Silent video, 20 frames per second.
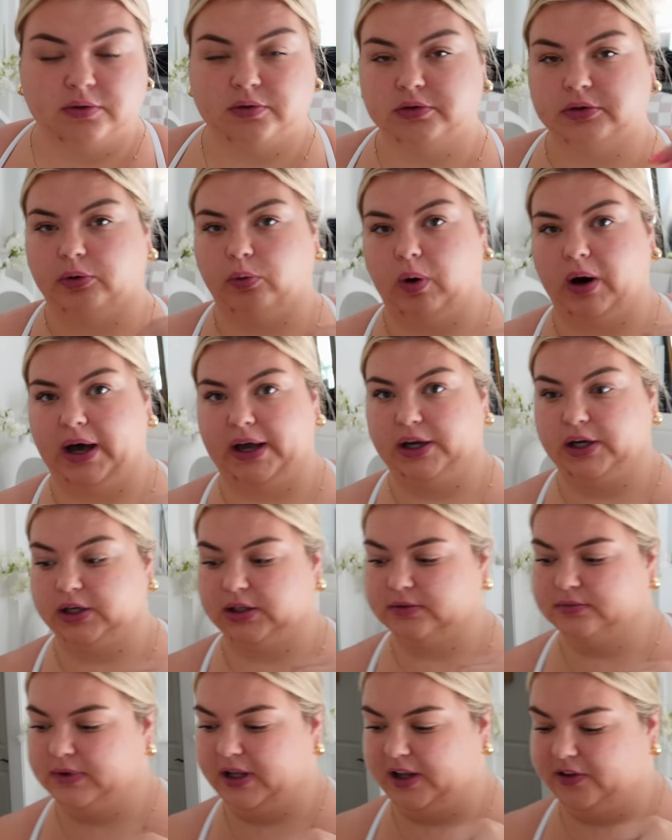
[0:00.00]
the
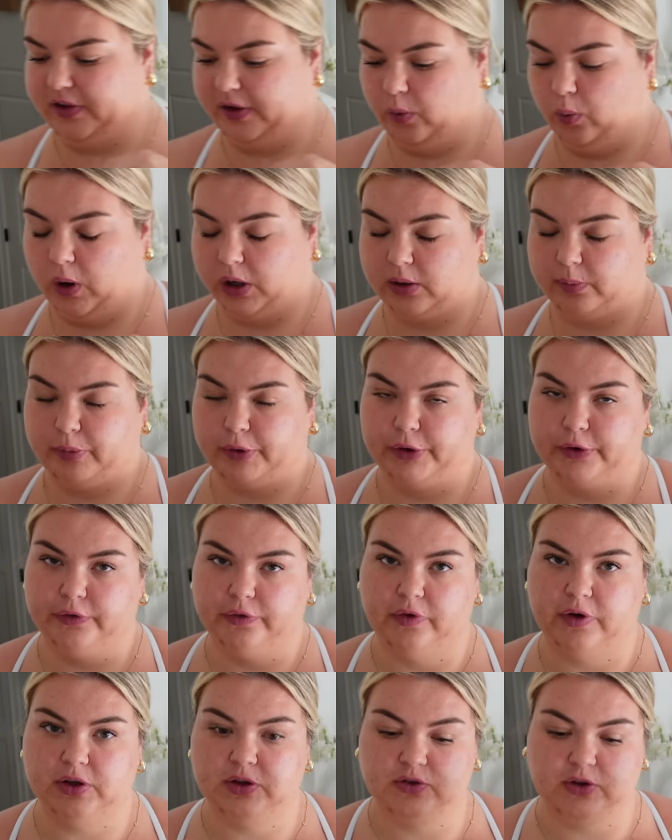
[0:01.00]
wire and it's like
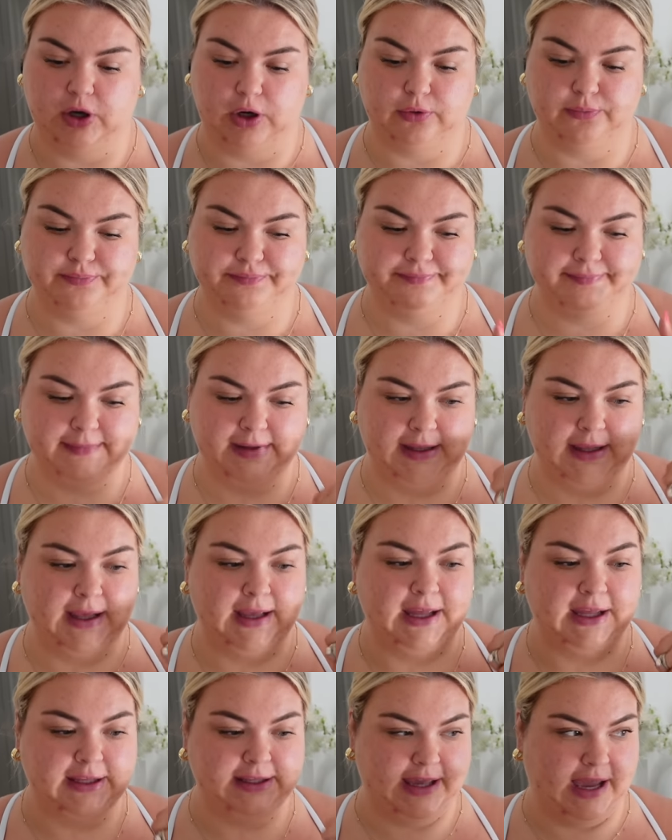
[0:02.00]
waterproof. So
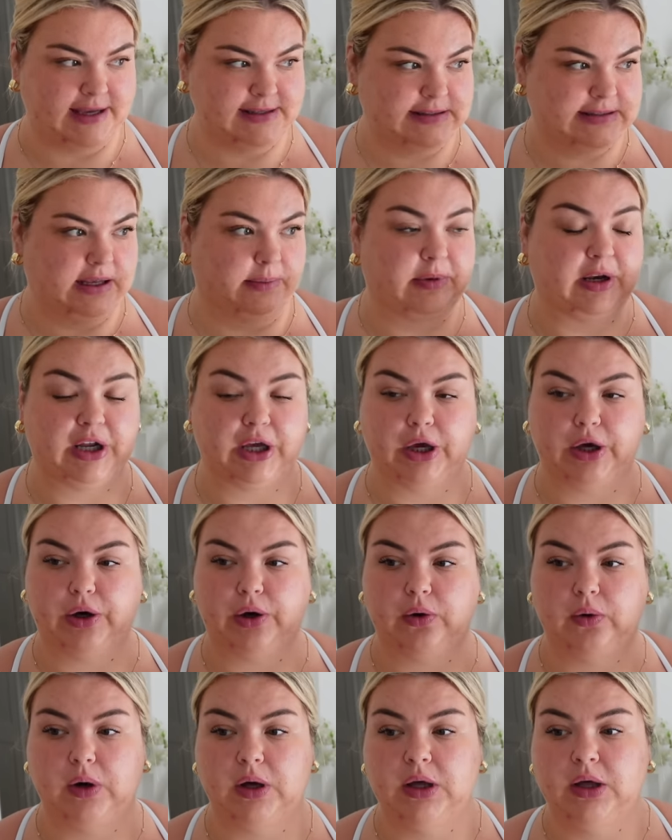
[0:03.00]
yes, I'm gonna
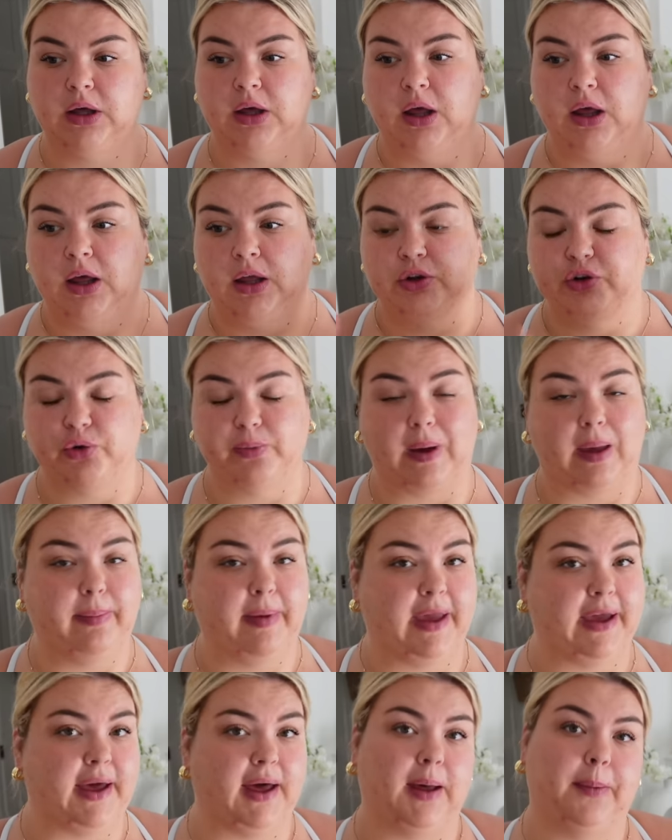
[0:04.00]
go do my
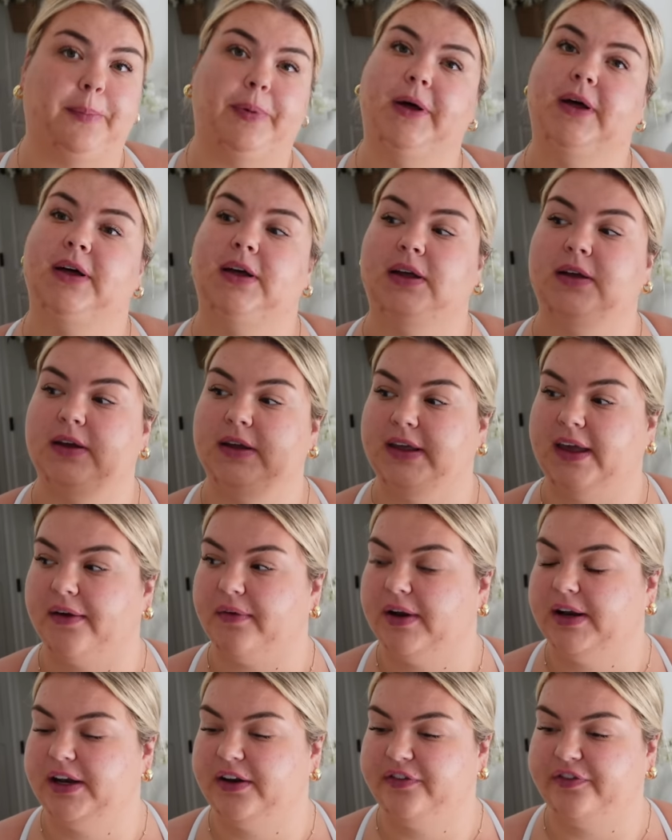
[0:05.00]
makeup, get
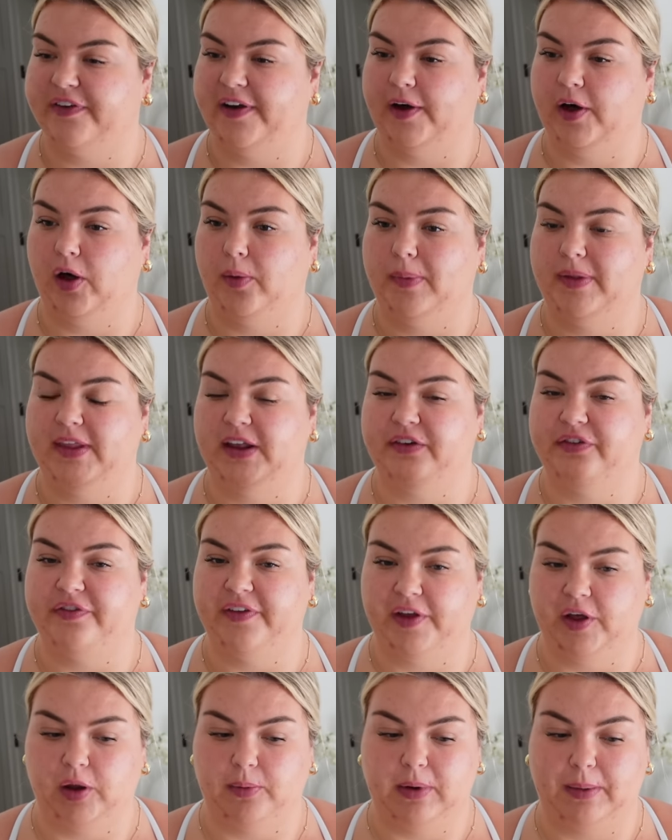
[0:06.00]
ready to film and then
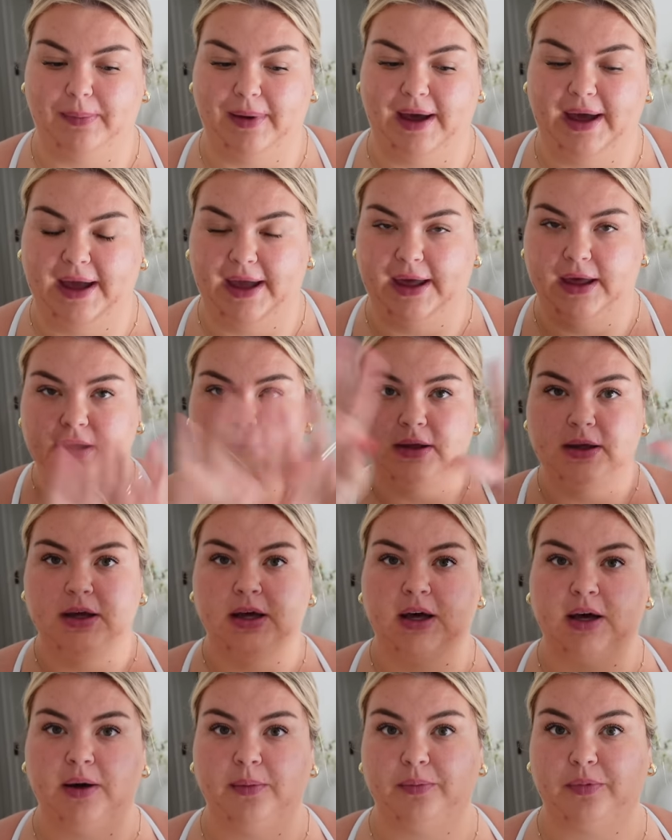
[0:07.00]
film my
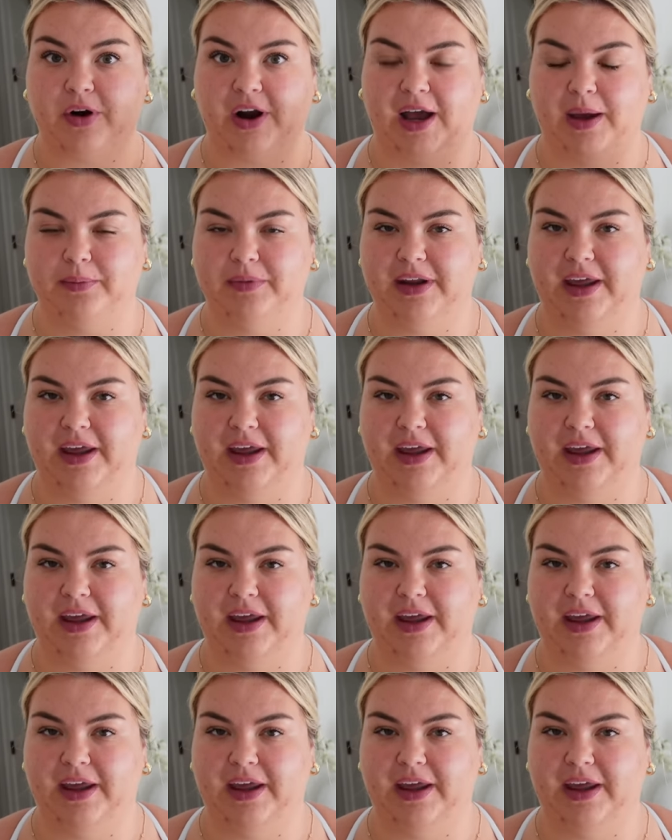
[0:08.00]
prime